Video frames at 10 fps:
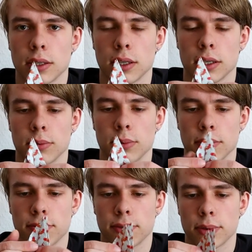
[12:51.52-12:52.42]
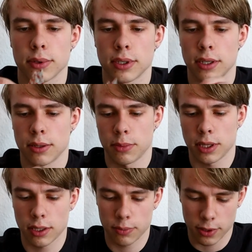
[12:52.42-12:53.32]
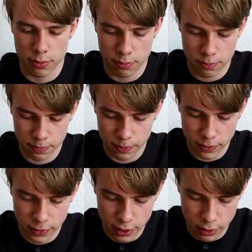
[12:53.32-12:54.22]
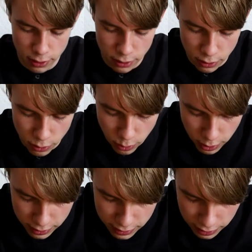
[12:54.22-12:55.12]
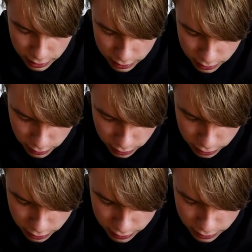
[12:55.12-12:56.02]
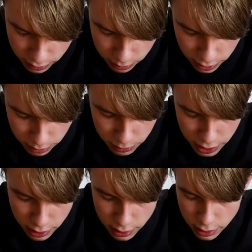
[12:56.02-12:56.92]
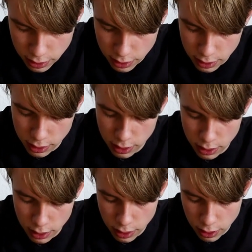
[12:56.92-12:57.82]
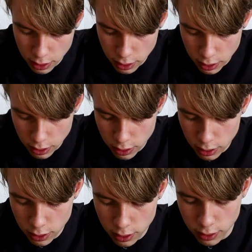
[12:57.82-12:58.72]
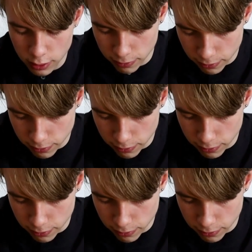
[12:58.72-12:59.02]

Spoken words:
Like you want to fold it in the middle. I'm gonna do one side so that you can see what I mean. I'm gonna